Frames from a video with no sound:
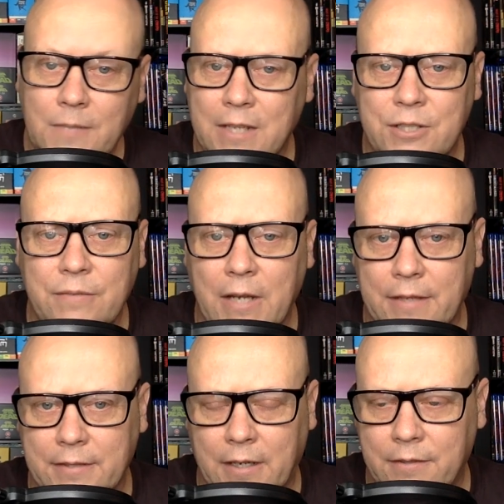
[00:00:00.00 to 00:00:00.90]
And she even
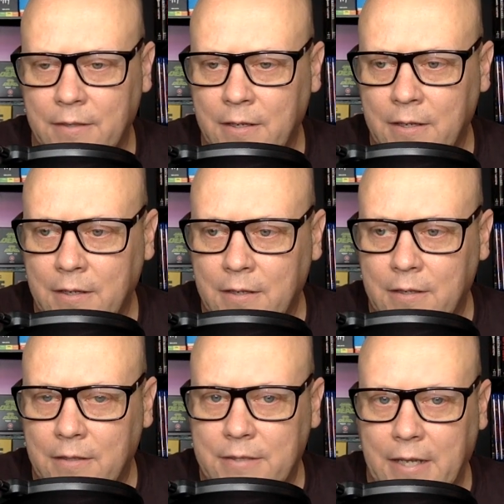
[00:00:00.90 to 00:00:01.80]
has like a
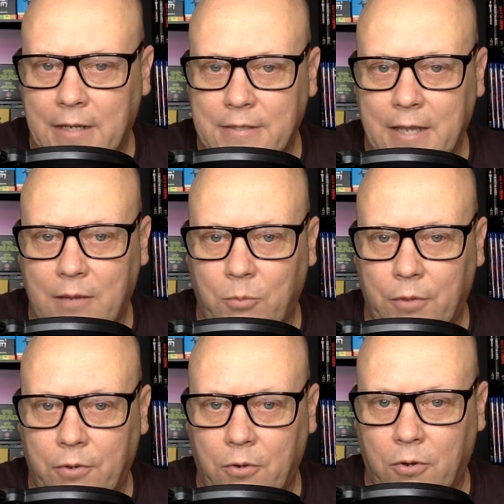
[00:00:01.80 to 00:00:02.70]
tete a -tete
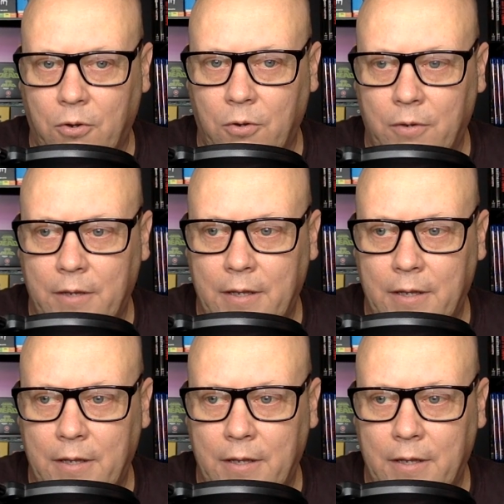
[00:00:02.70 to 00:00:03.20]
with her